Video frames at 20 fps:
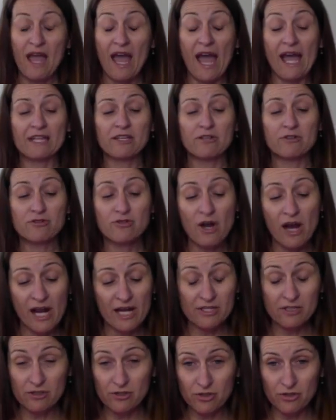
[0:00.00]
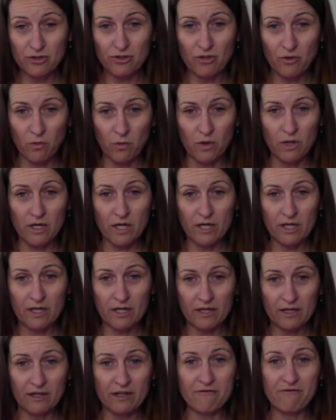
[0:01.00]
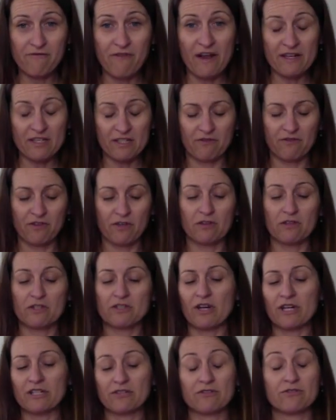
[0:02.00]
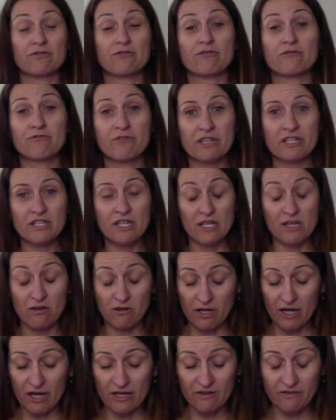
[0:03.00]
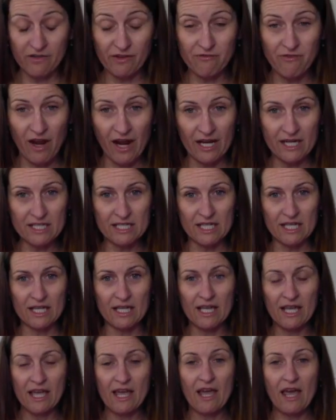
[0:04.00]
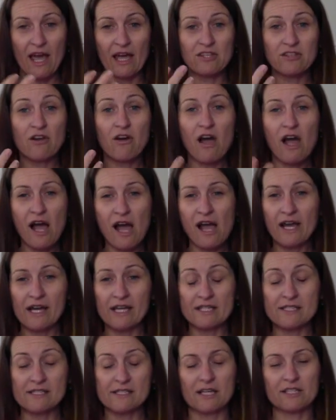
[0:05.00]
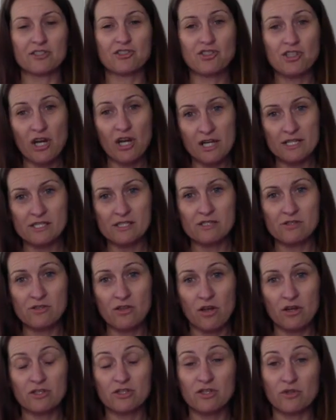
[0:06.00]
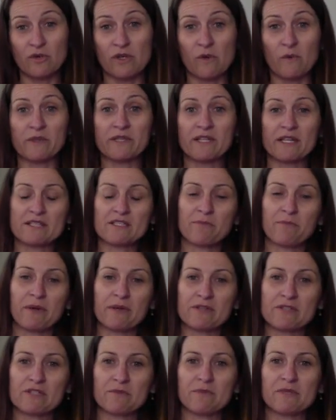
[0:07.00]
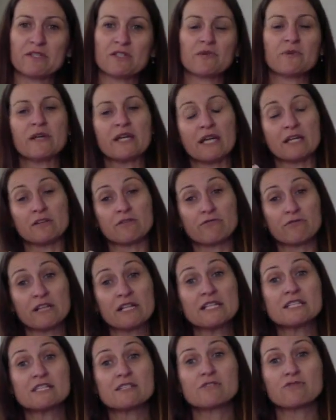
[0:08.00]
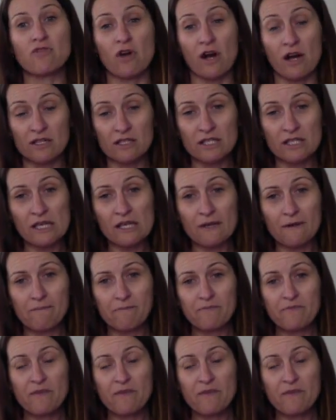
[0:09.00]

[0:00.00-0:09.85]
and you're trying to do your work in front of you, try to do the reading or kind of the writing, and your eyes are just not doing what they're supposed to be doing, and you're really struggling,